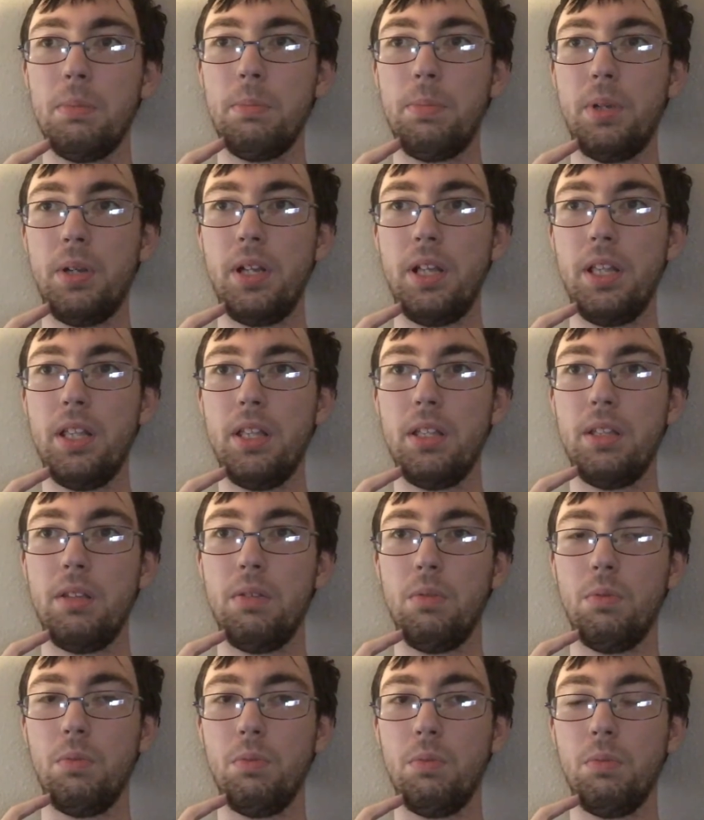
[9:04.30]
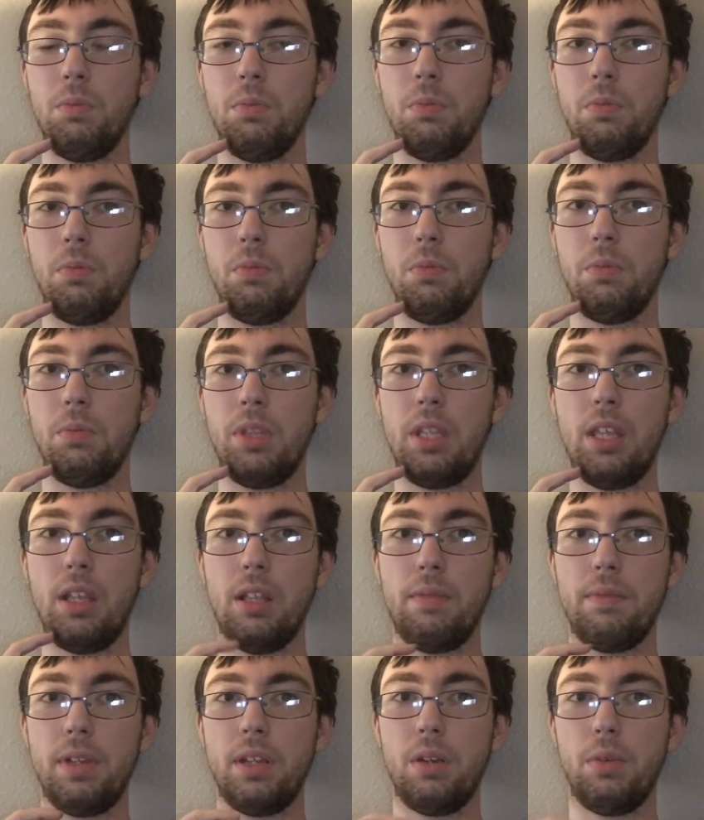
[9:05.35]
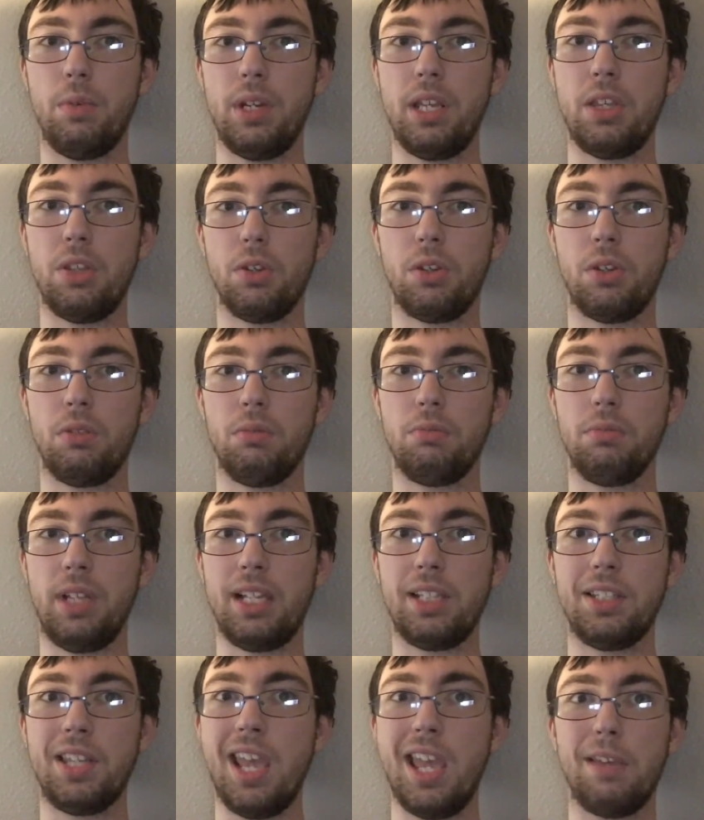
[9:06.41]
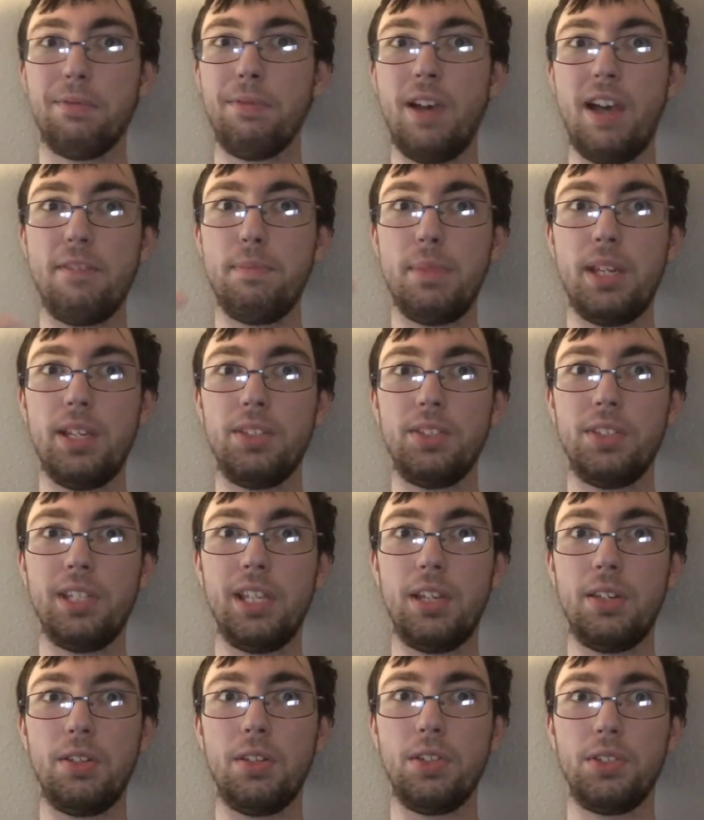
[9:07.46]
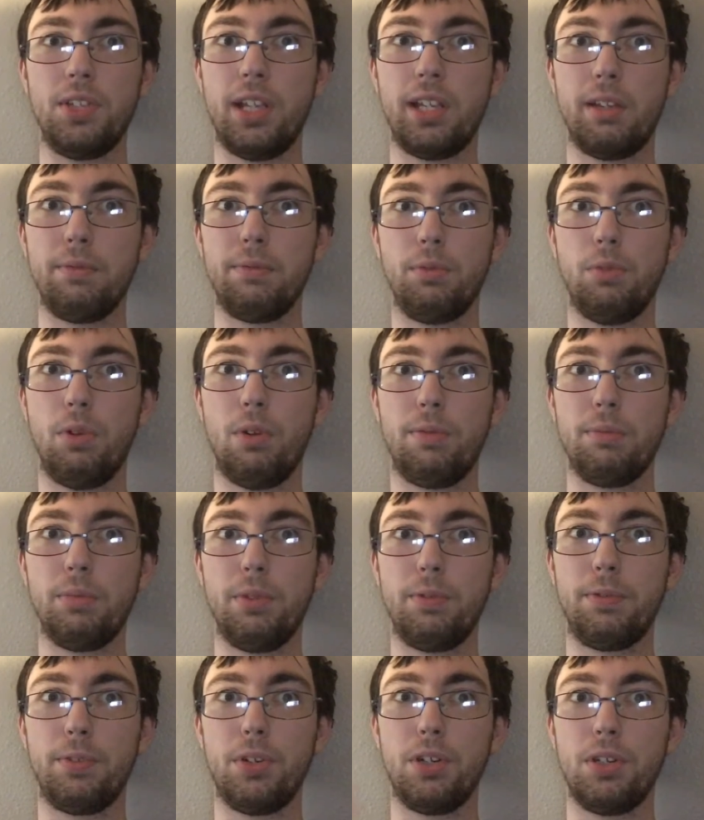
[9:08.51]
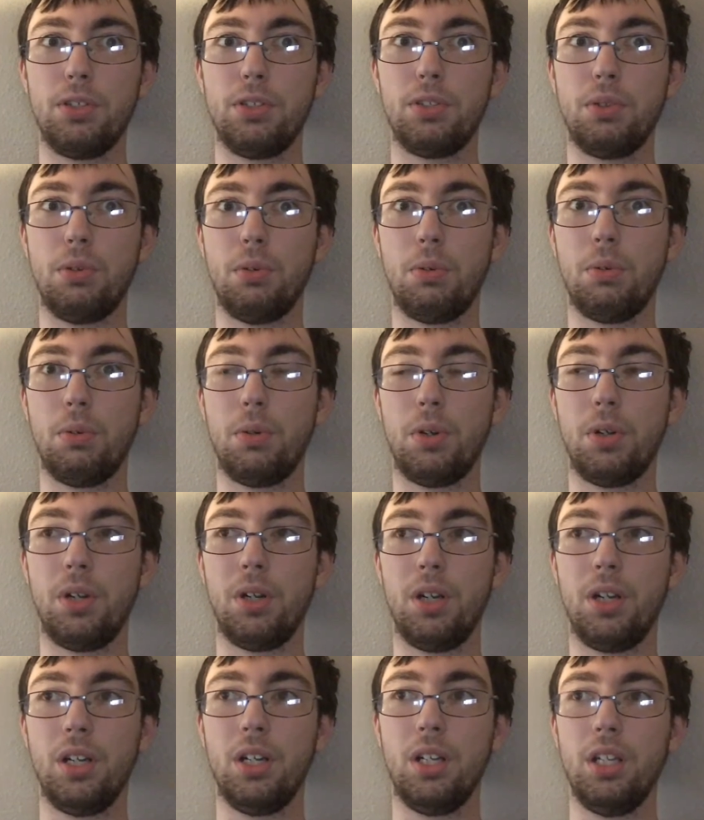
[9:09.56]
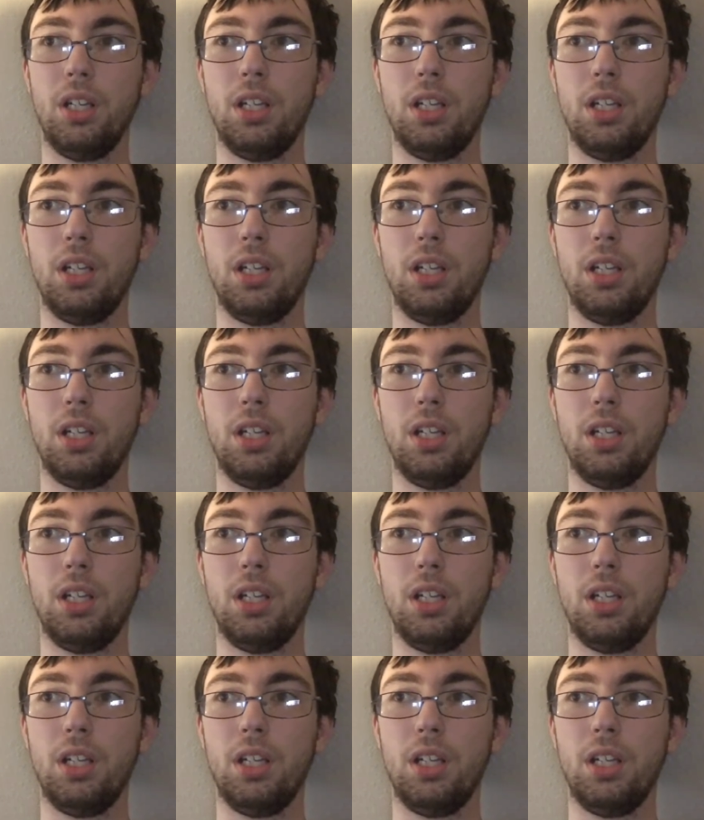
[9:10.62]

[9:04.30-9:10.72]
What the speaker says: but the elevator would either take 5 minutes to get to the second floor from the first, or